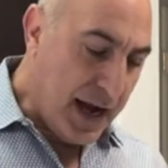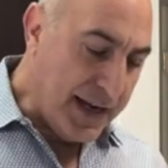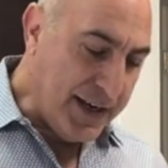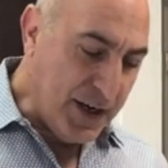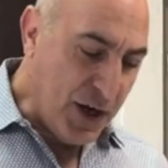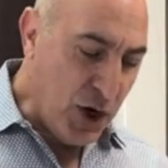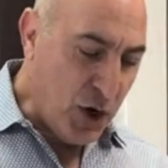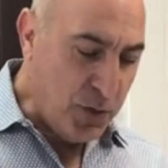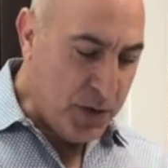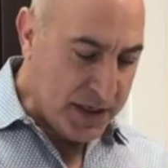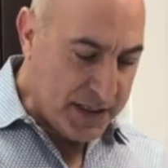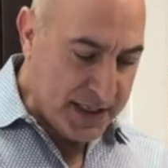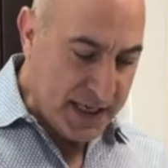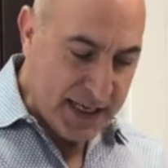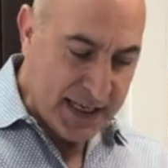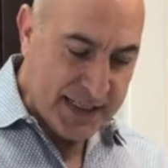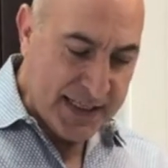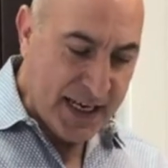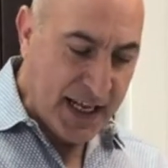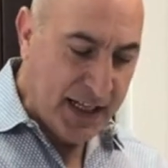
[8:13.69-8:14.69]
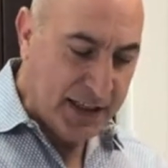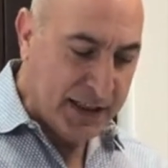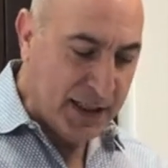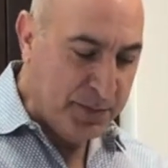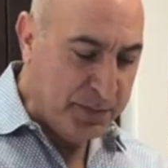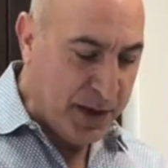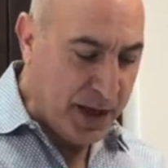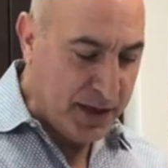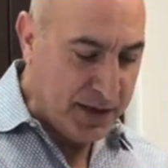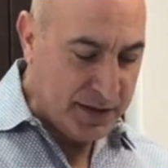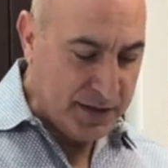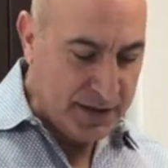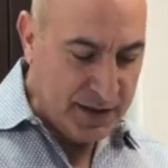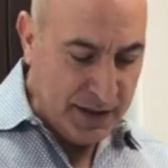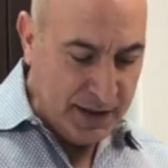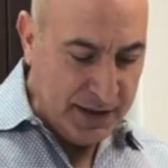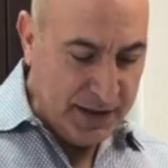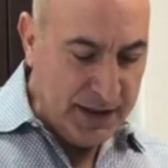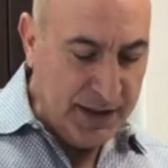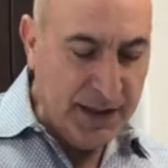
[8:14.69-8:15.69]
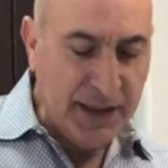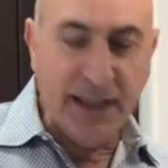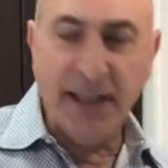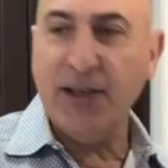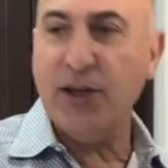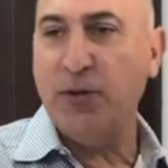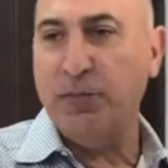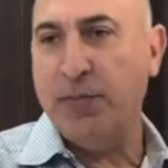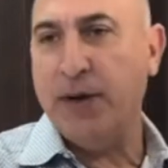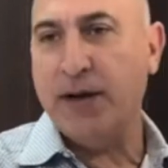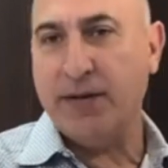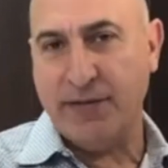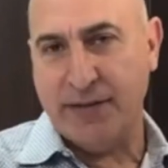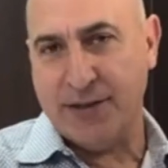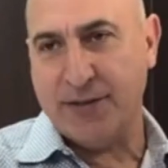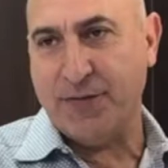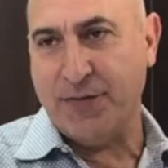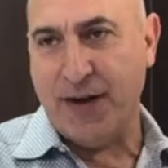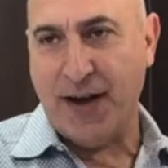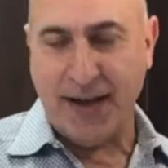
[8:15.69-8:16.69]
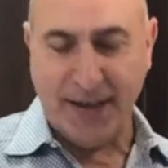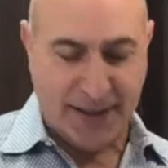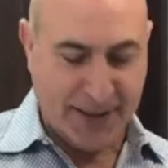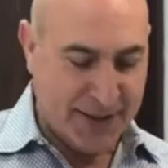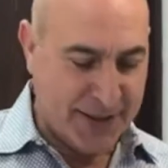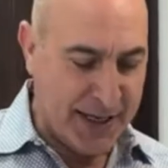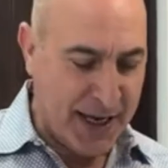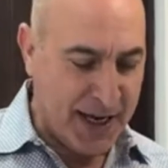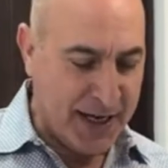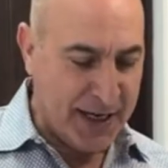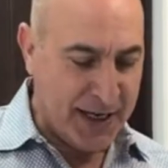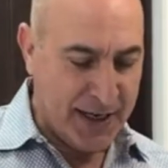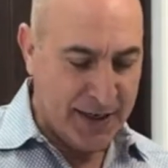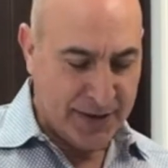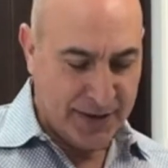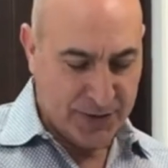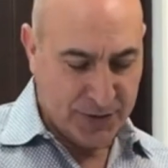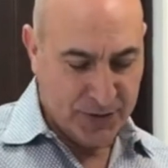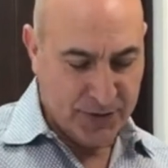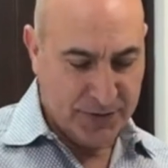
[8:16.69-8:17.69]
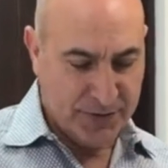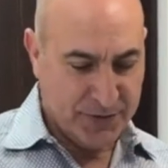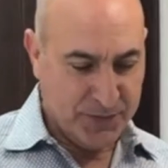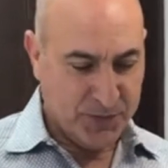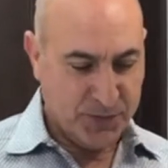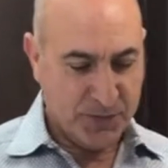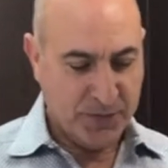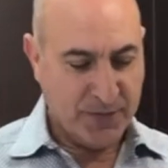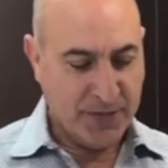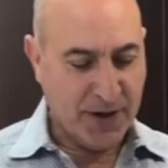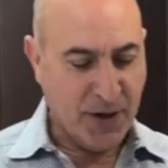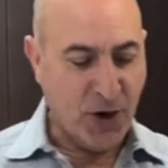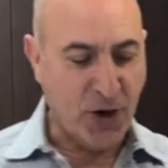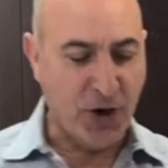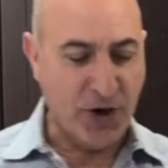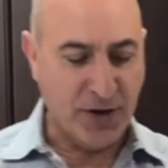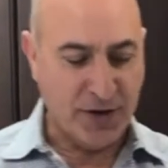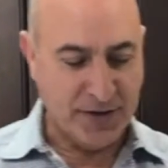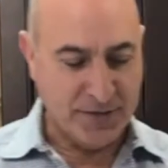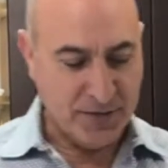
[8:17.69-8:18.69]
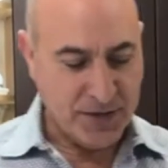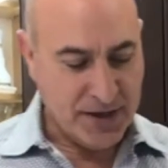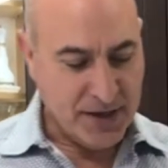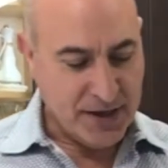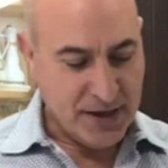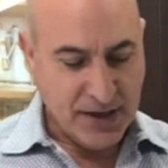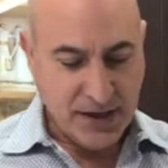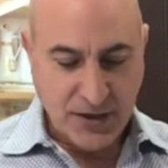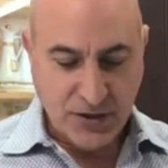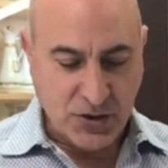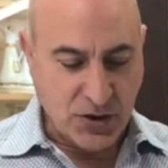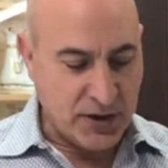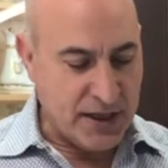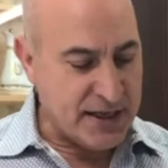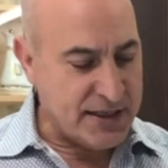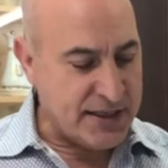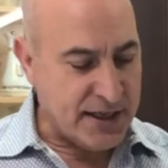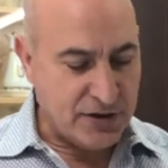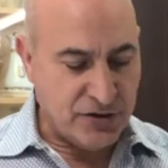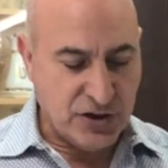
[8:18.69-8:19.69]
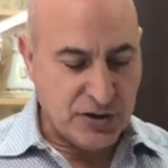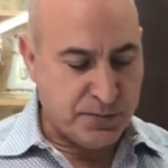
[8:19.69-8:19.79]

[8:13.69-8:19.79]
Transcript: I know I said it's healthy, but a little butter is fine. It's not going to hurt. So that's it.